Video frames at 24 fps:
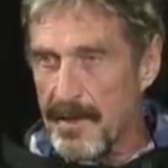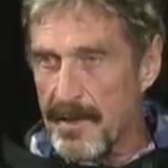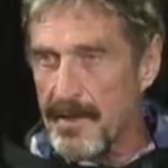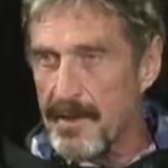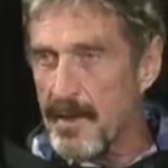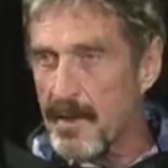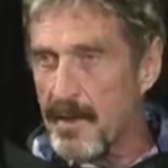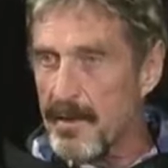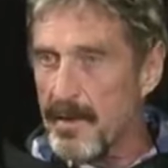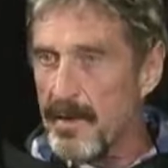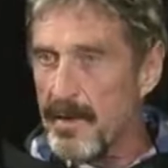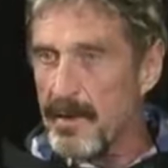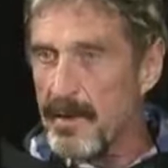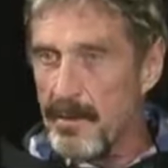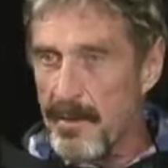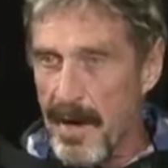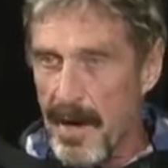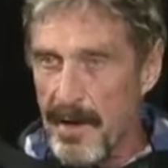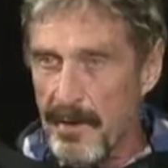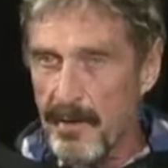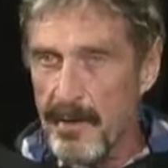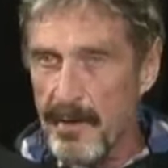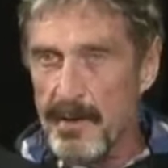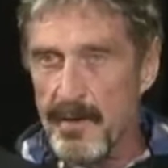to show that the
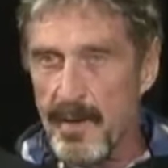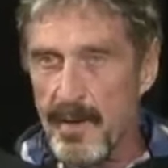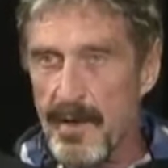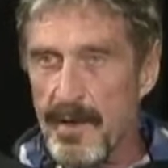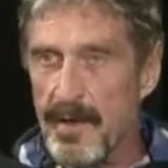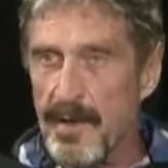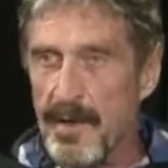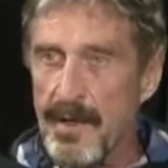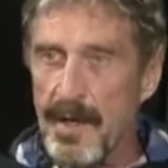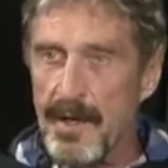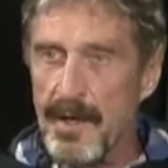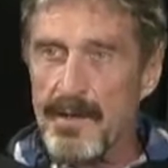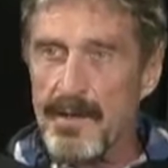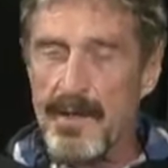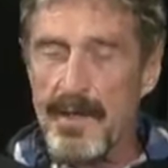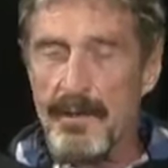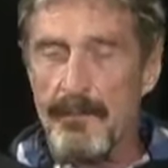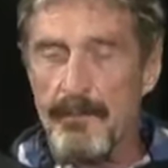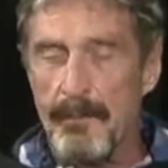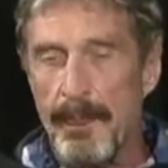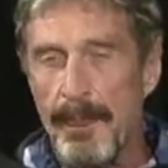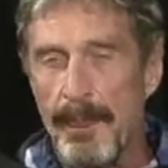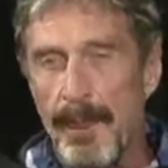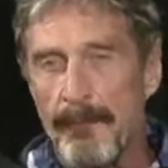battery is running, and that's
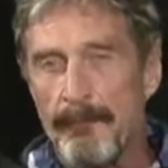it.